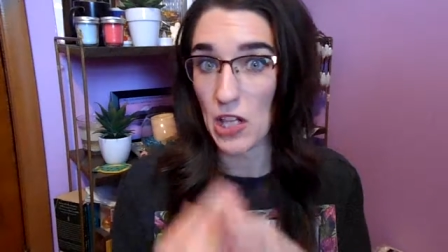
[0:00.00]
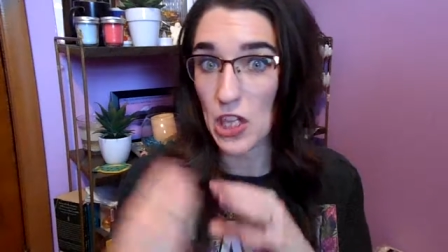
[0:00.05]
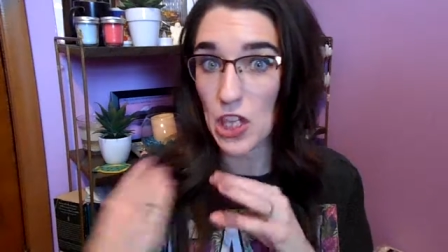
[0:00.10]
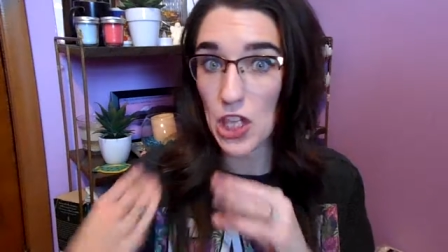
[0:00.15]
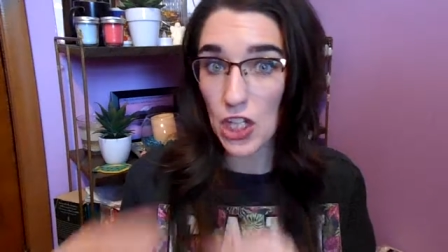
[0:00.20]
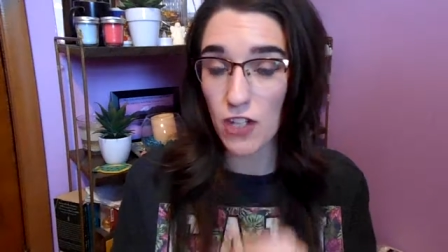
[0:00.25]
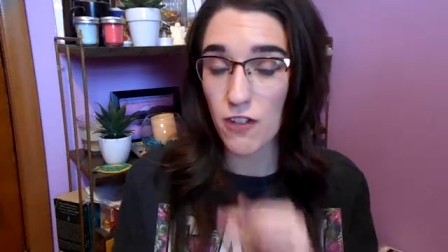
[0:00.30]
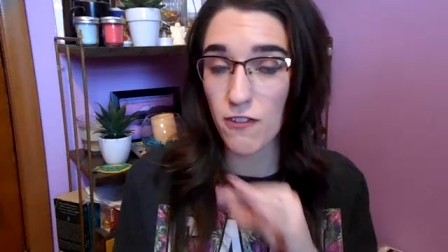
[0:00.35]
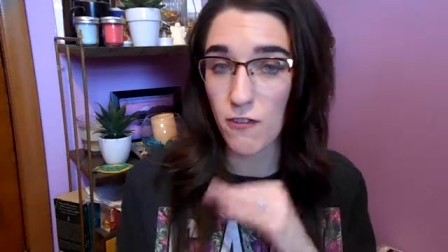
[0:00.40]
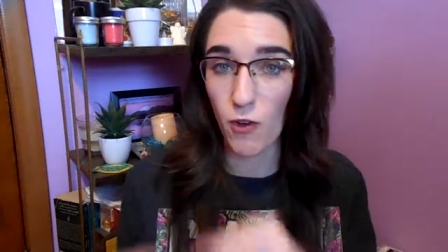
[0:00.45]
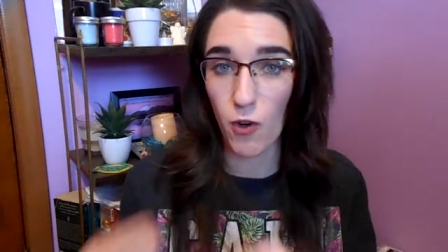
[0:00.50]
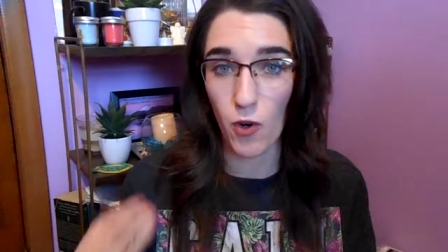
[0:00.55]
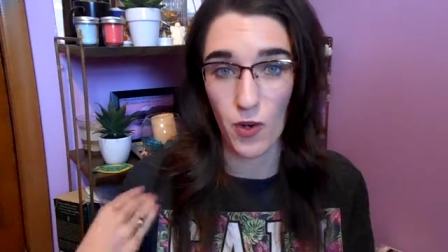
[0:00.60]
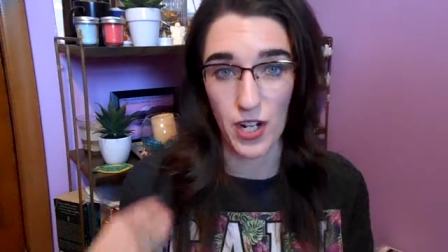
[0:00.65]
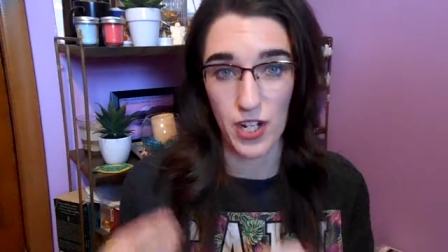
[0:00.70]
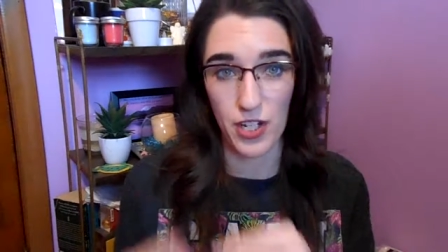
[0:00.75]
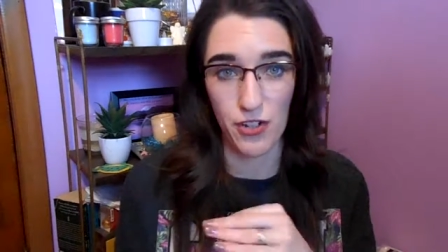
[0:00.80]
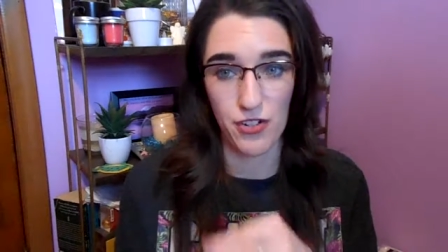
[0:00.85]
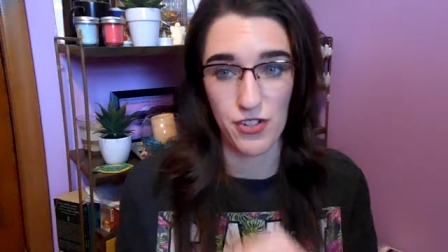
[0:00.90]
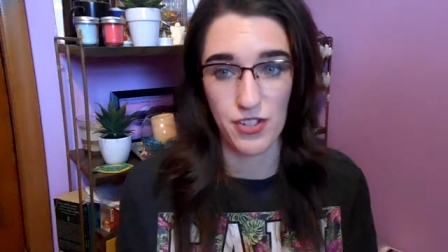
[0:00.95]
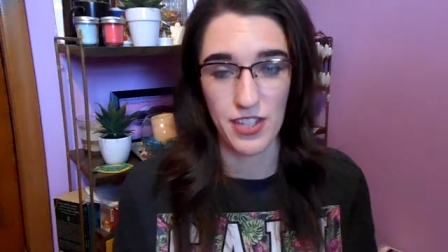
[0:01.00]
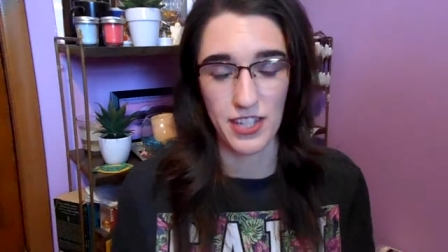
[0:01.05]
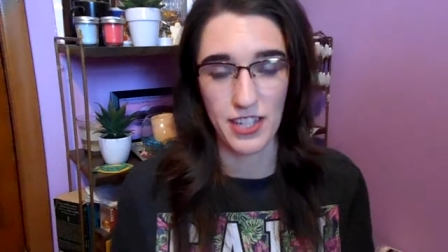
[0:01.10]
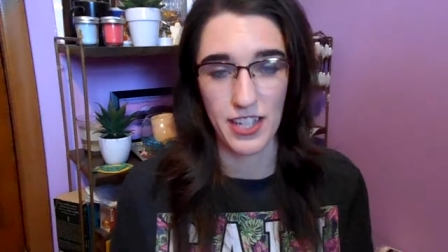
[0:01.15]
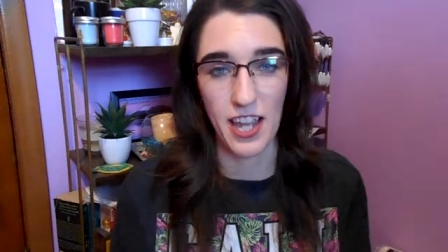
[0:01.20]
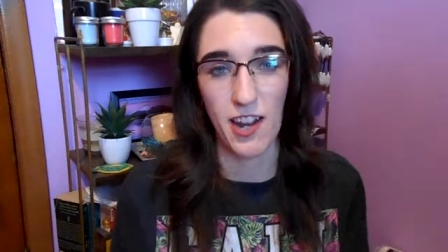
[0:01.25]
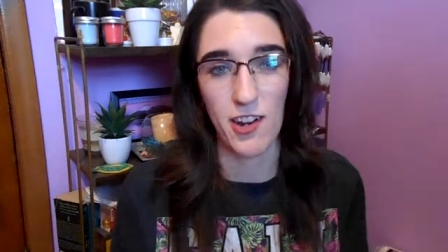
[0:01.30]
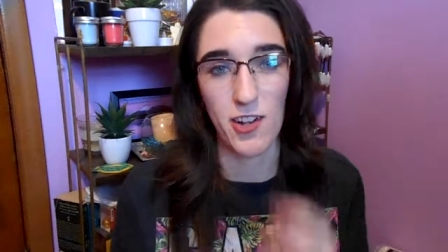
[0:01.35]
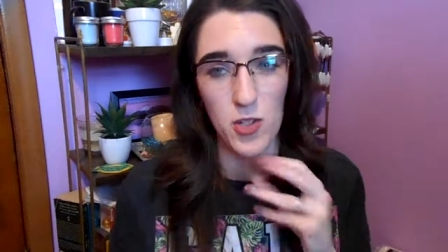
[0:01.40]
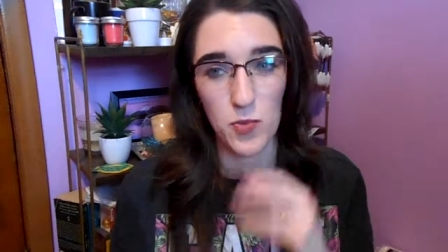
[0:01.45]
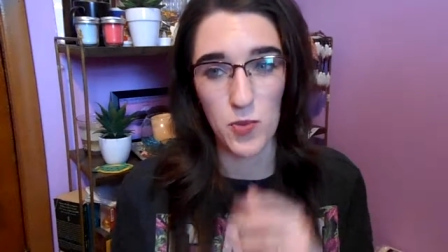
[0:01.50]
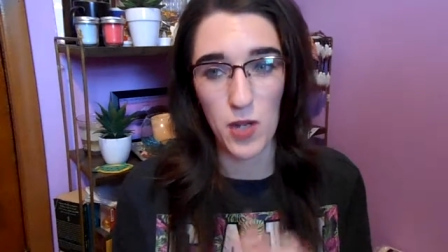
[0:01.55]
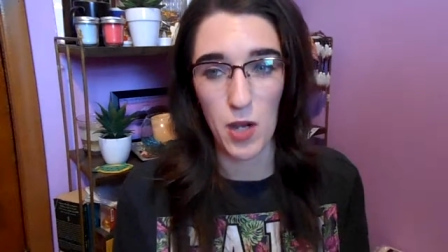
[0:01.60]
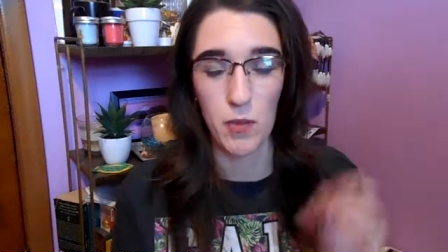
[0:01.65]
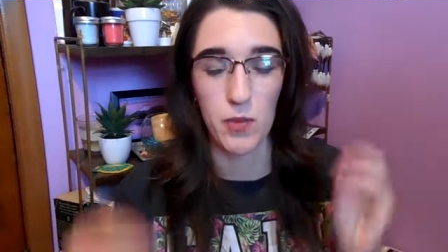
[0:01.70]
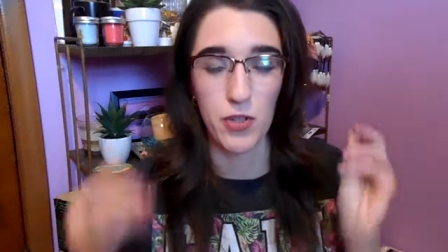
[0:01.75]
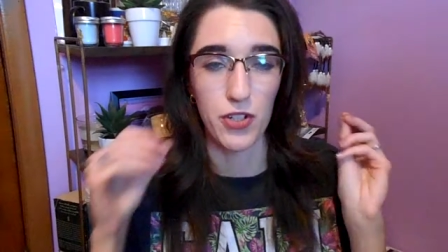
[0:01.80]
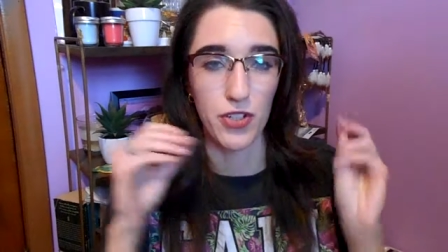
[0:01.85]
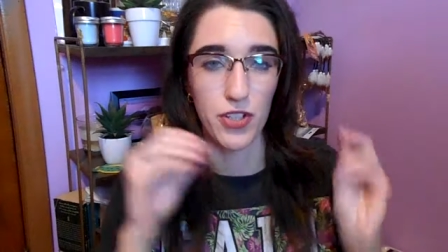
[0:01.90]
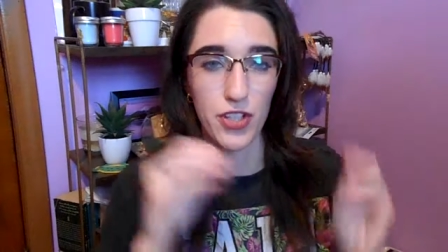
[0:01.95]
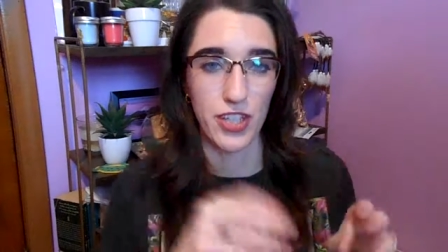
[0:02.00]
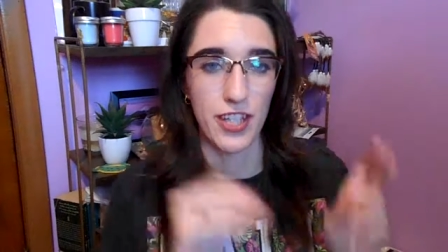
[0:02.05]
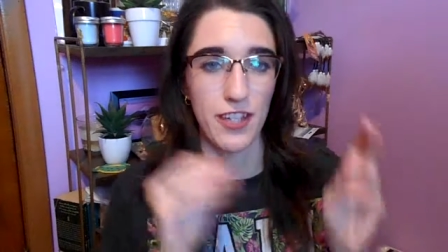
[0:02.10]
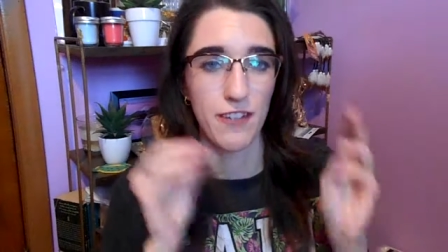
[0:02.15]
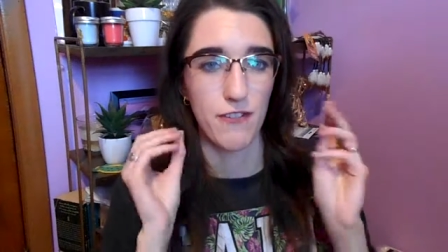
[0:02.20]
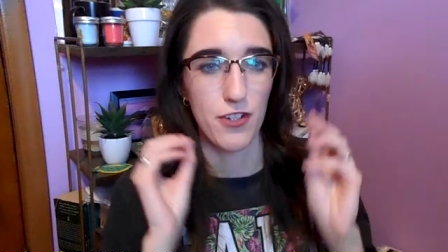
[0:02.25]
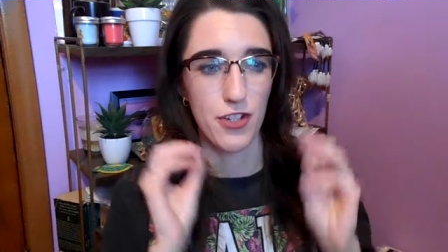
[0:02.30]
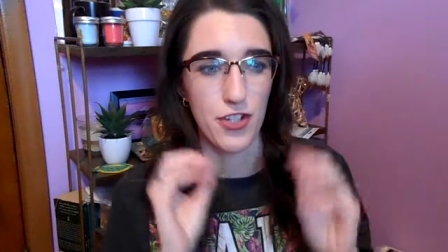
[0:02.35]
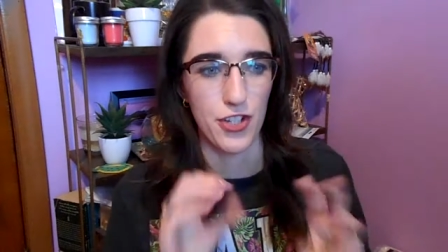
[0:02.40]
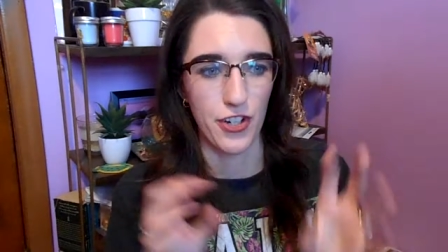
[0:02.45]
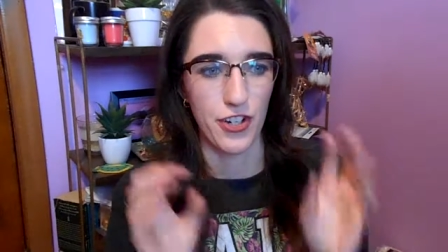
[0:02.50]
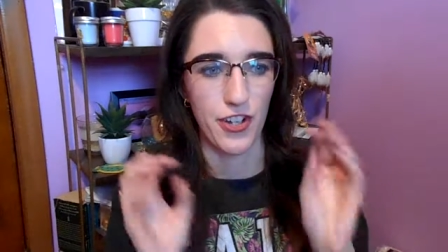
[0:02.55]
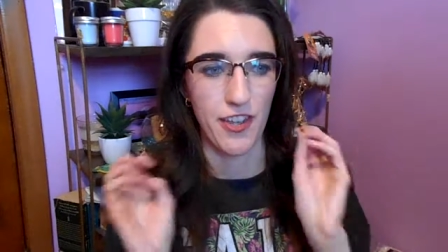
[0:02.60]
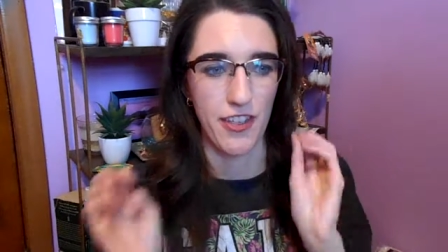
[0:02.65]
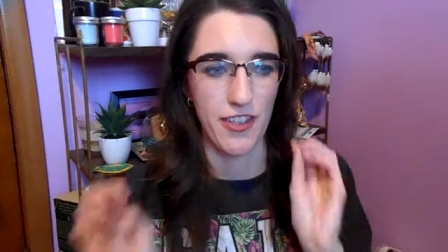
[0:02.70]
look for in your skincare as well when you're looking for certain